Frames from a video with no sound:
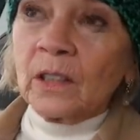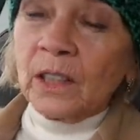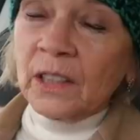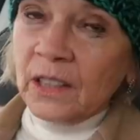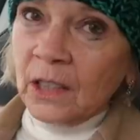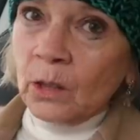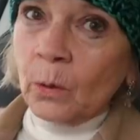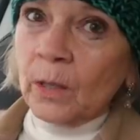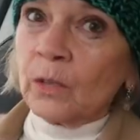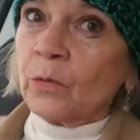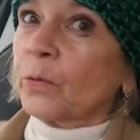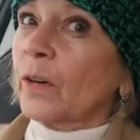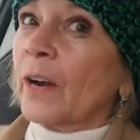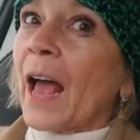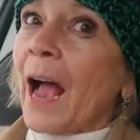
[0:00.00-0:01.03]
90 quid
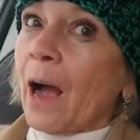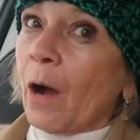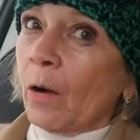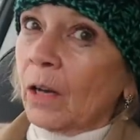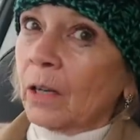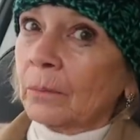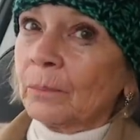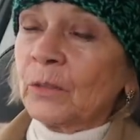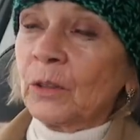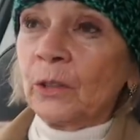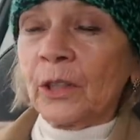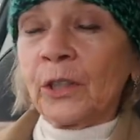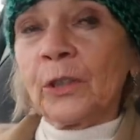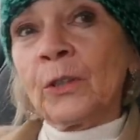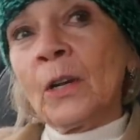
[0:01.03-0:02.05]
for an hour,
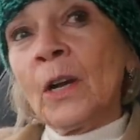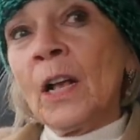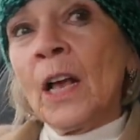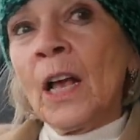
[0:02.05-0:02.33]
you know?